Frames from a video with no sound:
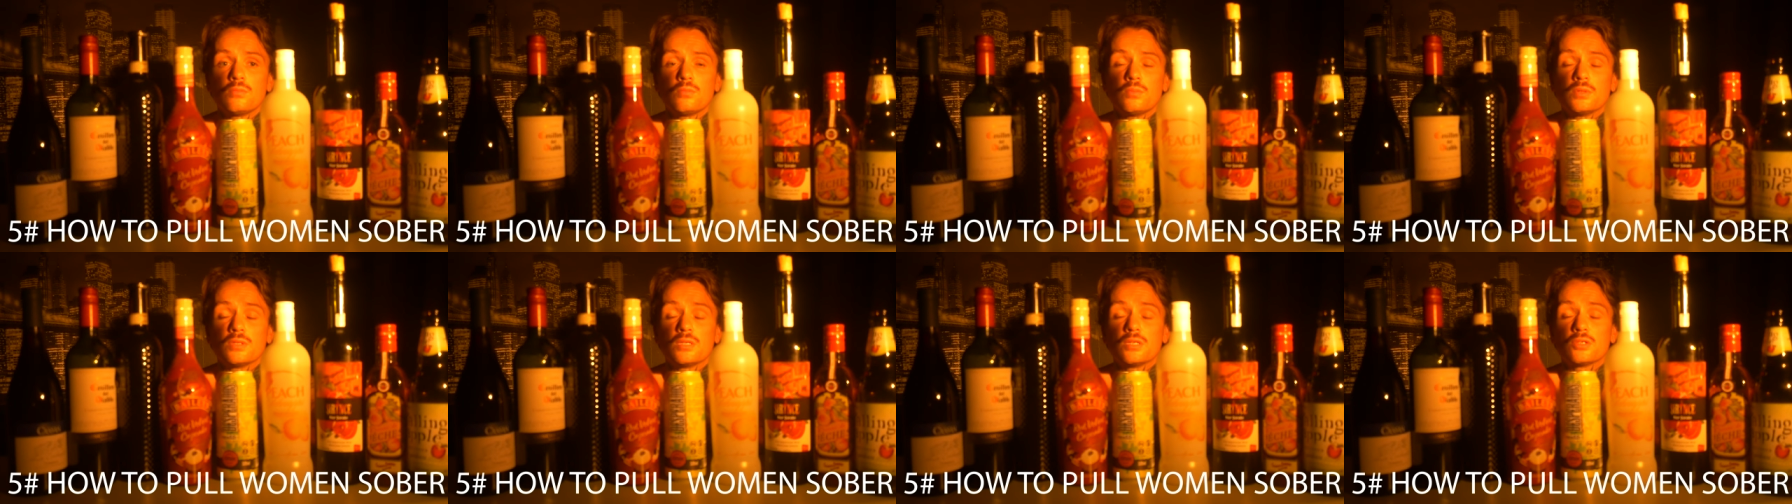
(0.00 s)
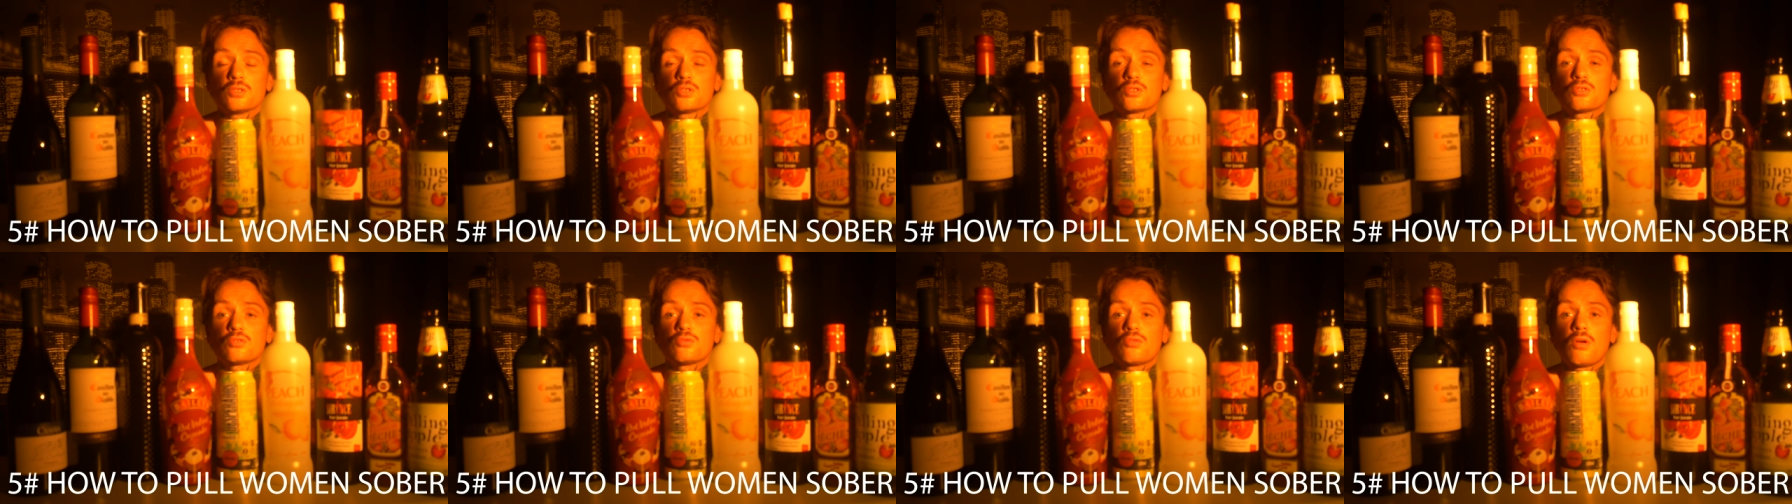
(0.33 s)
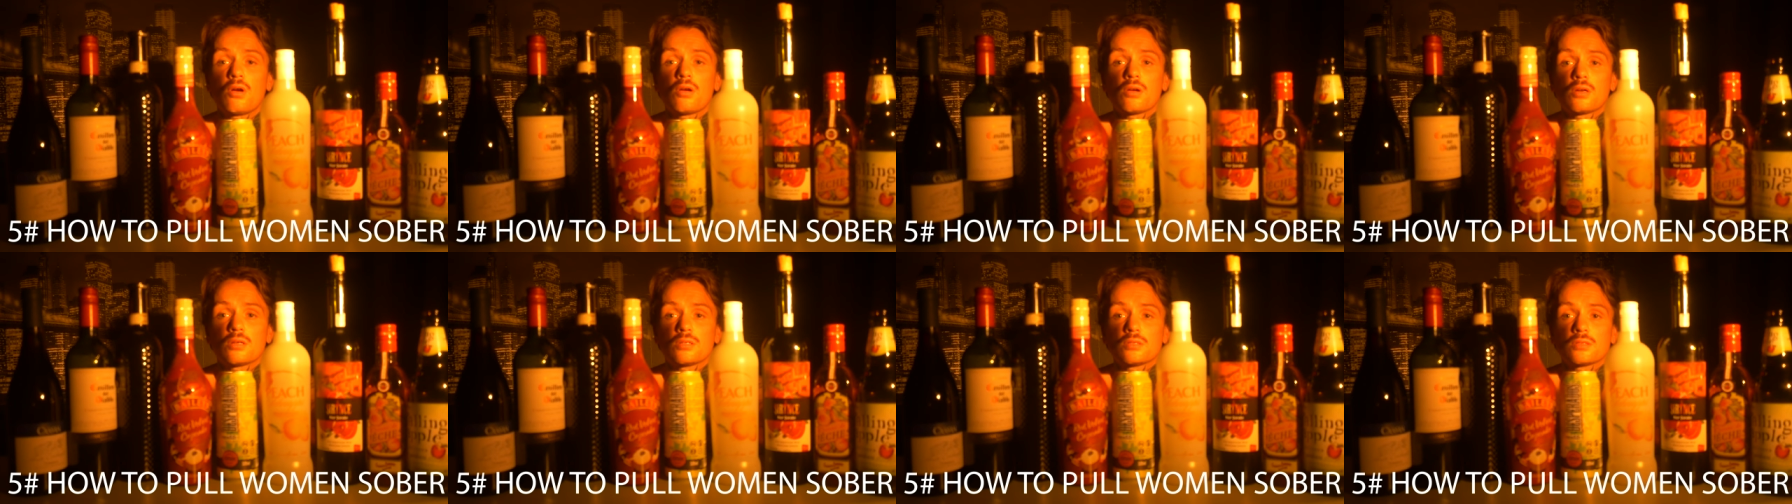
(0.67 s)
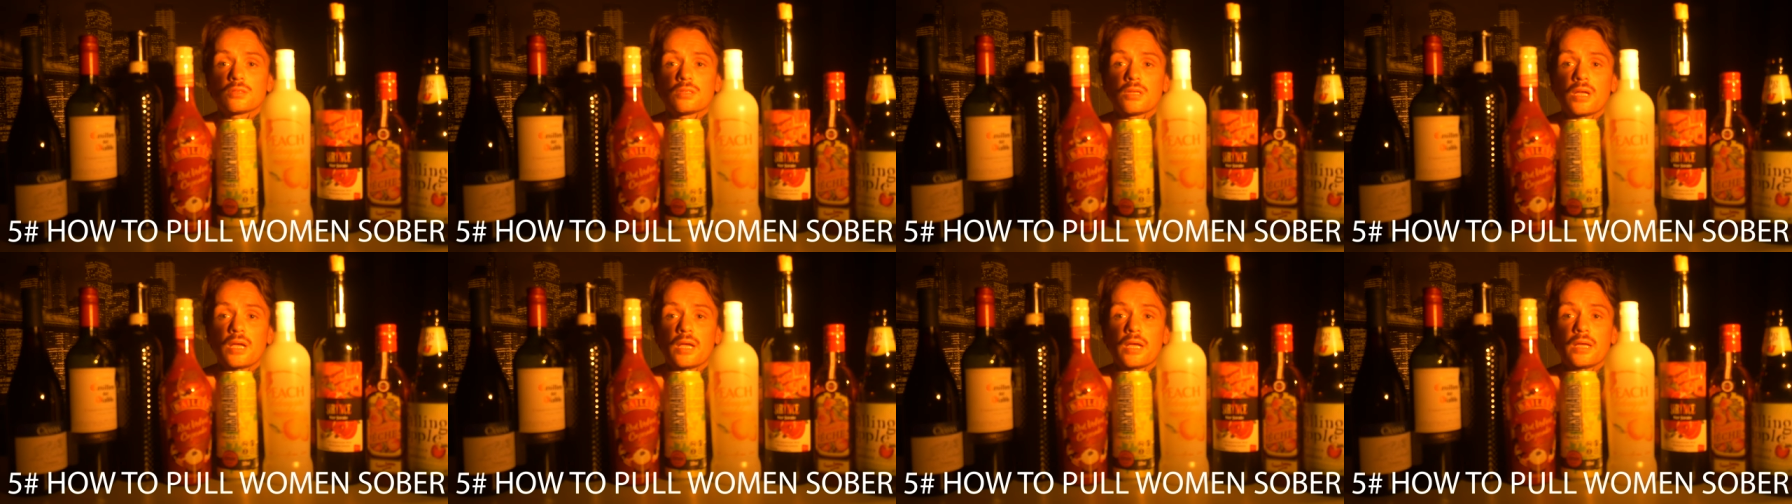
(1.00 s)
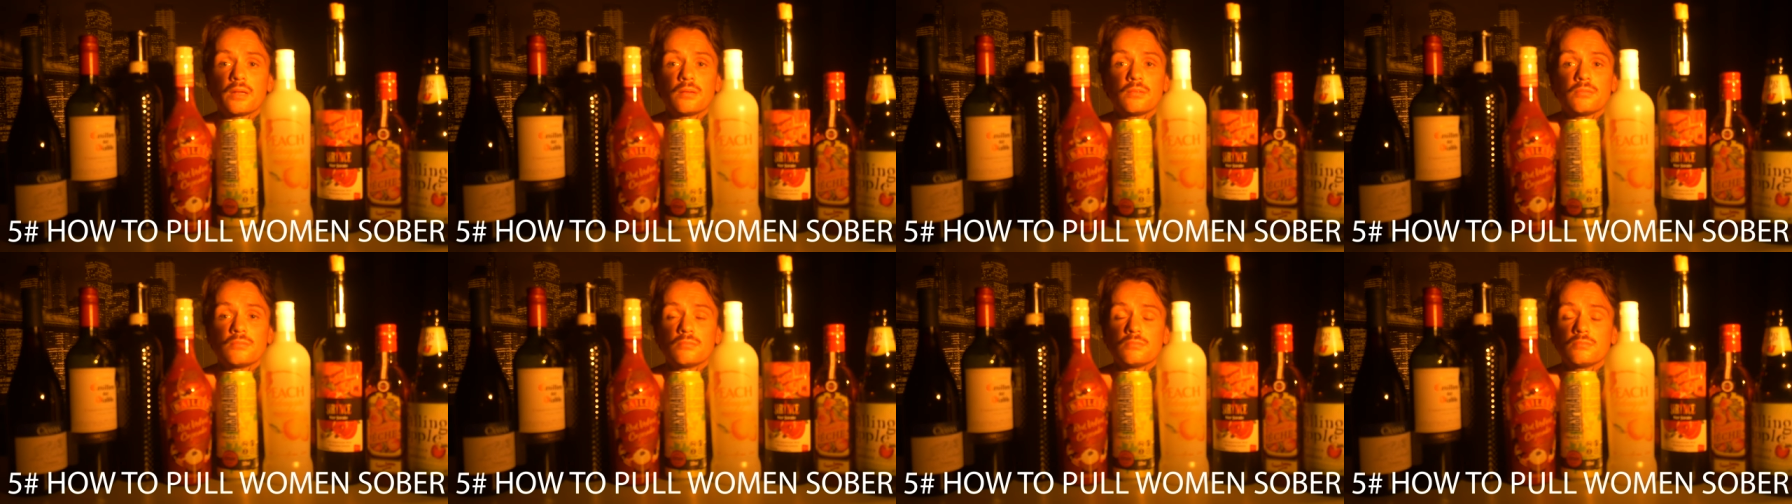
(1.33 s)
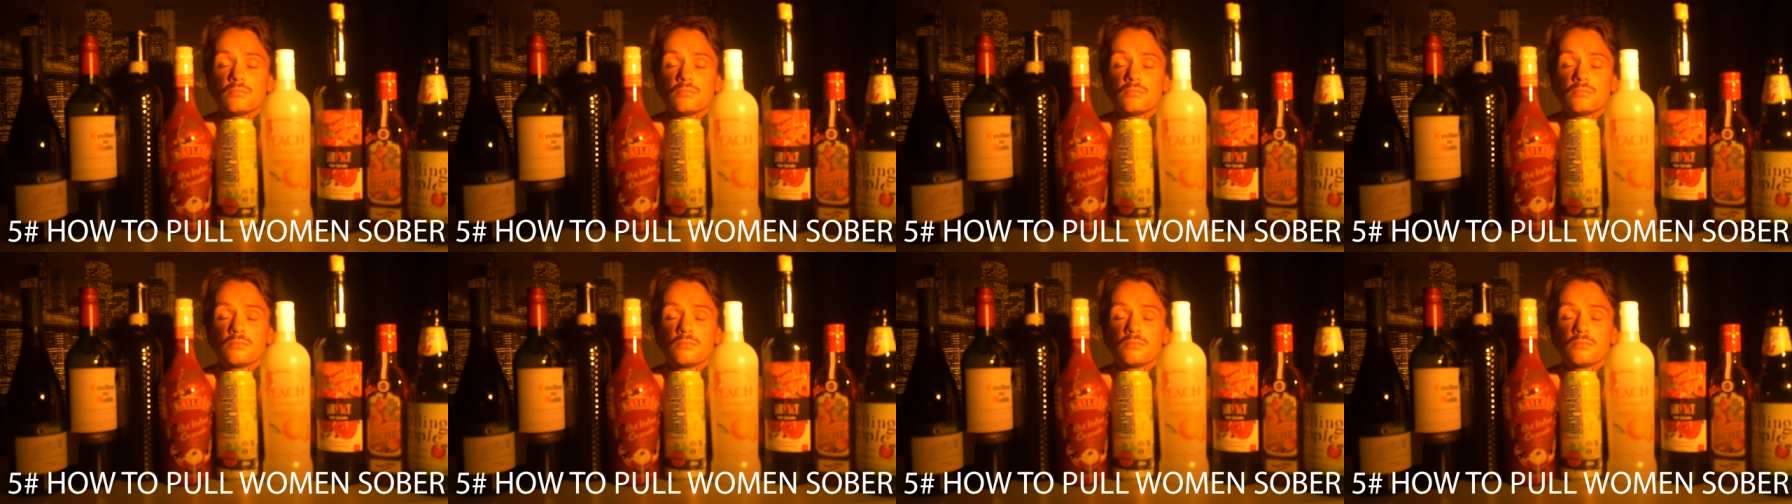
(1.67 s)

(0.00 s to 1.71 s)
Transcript: with the strongest and